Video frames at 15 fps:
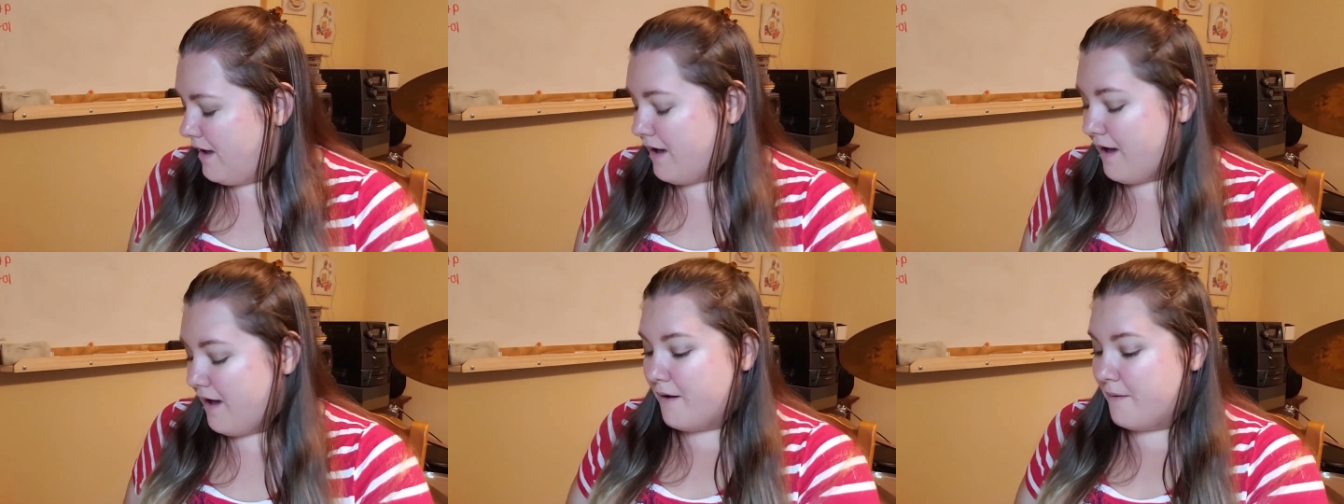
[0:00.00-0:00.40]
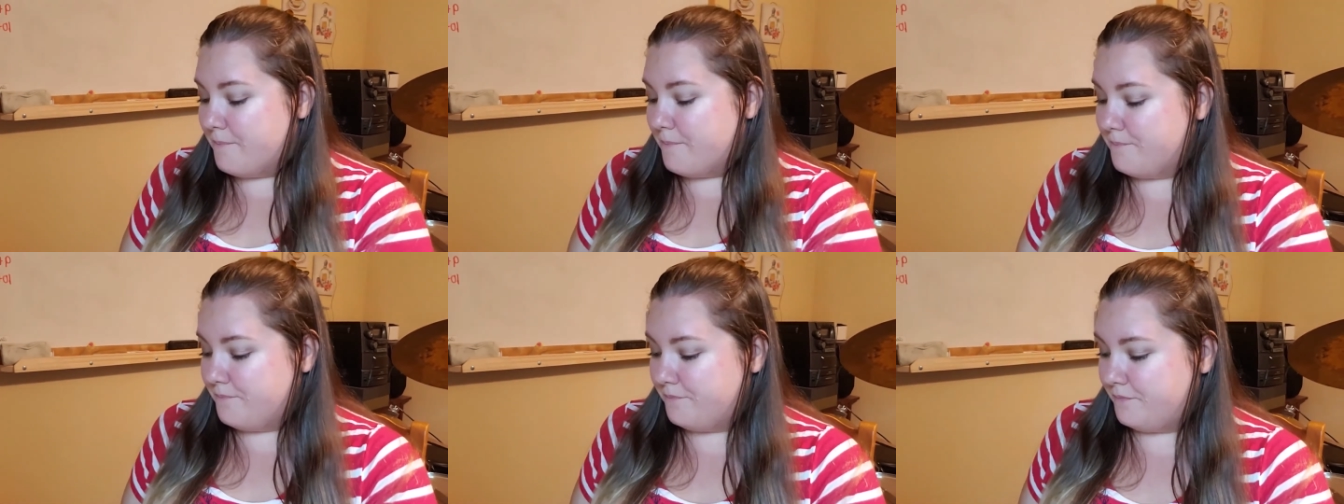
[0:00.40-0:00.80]

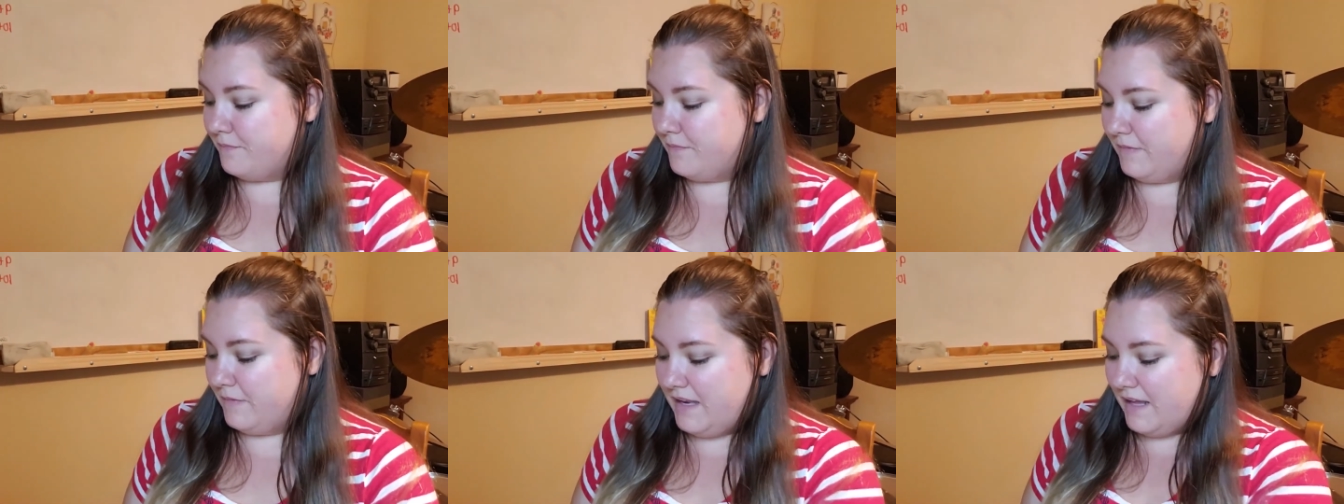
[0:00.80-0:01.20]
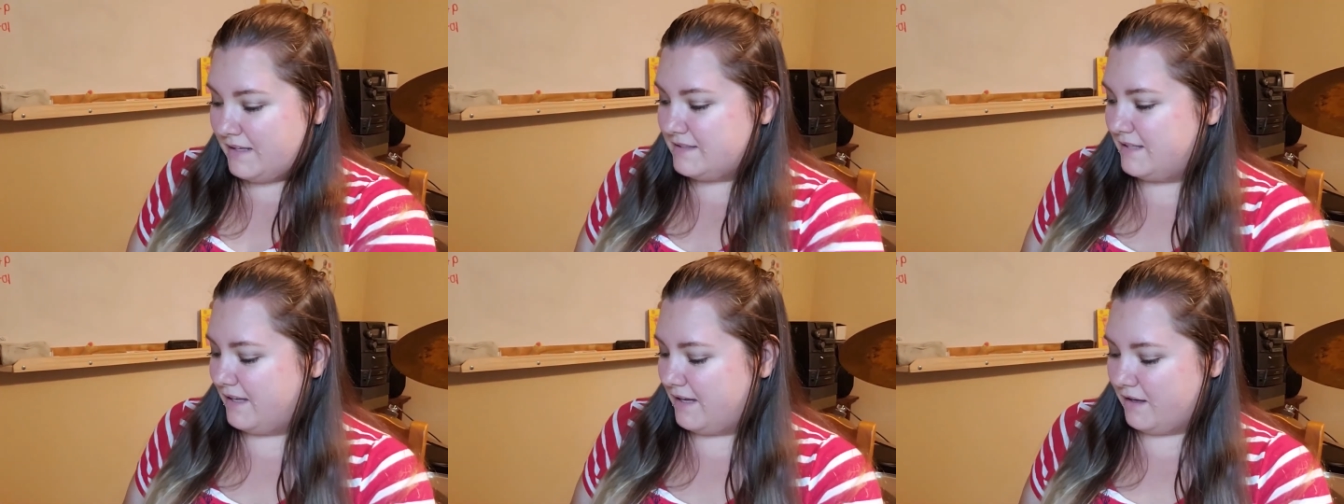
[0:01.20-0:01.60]
Um, the
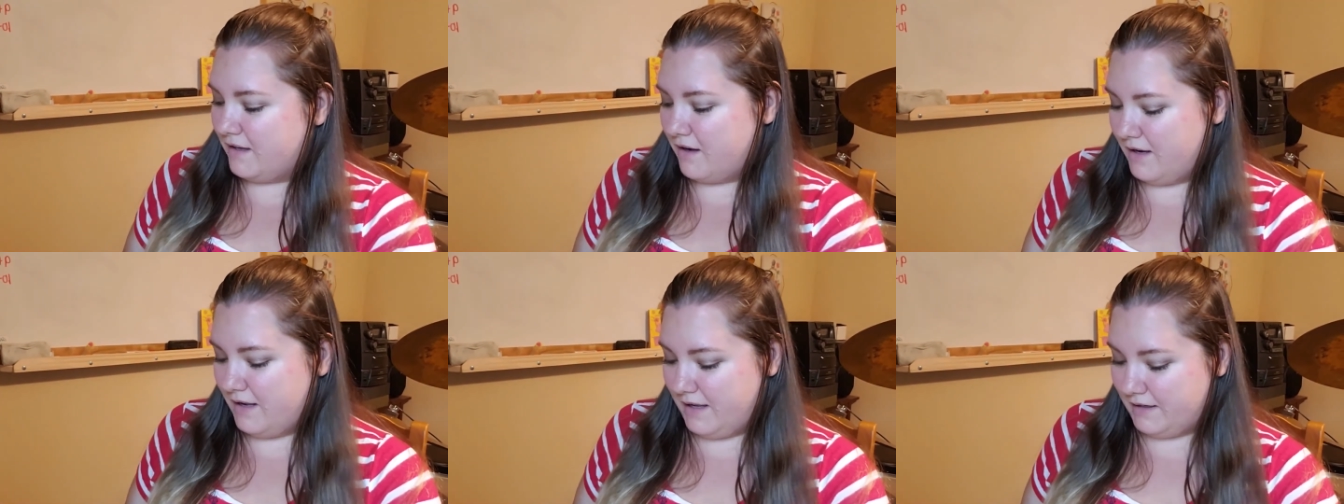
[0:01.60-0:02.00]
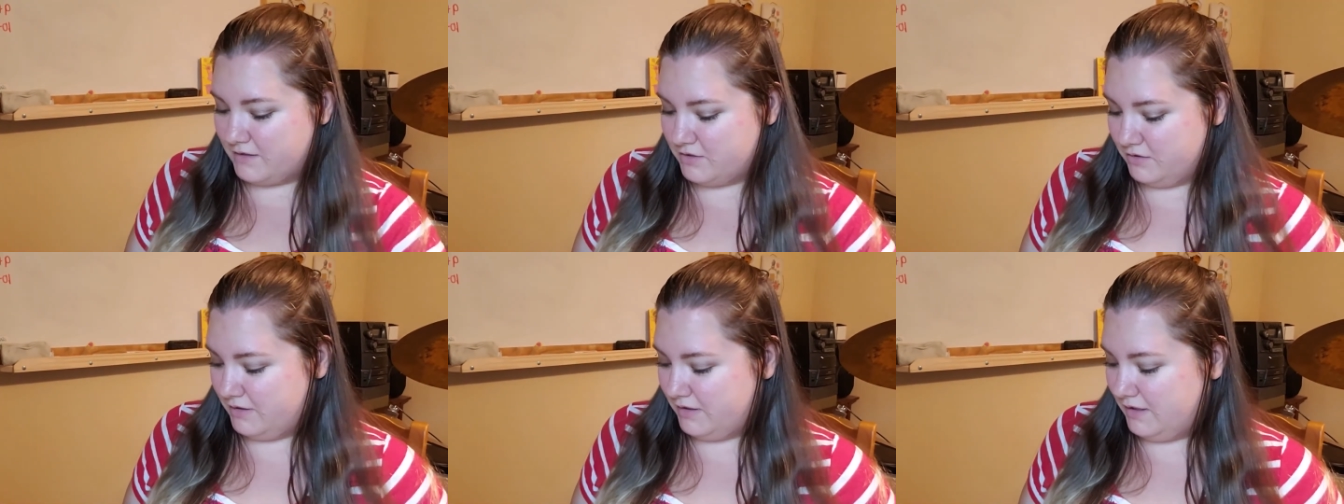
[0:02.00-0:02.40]
next thing I got,
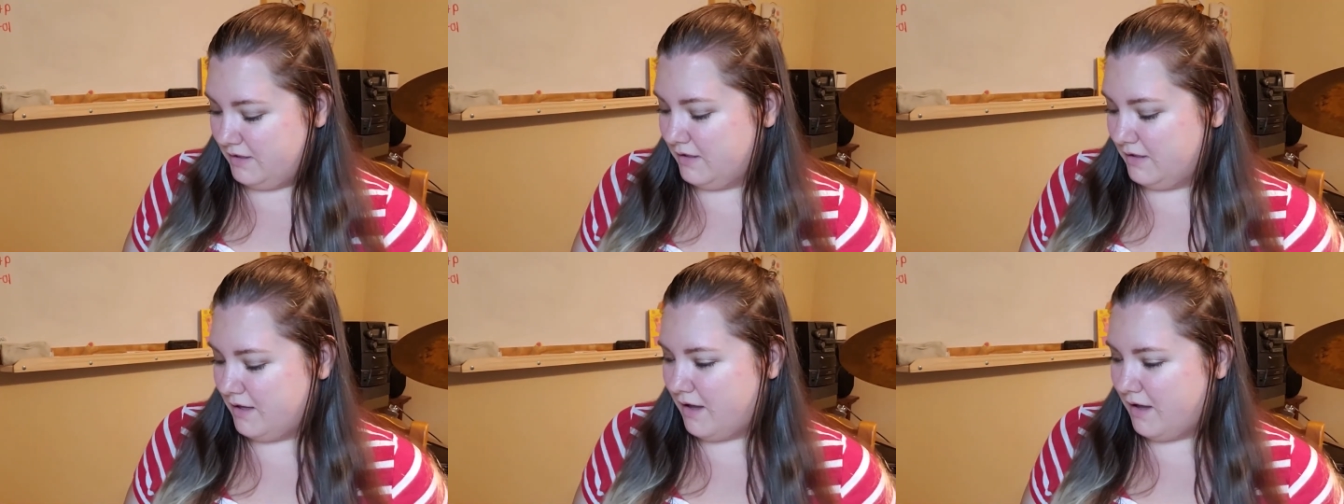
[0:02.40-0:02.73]
actually,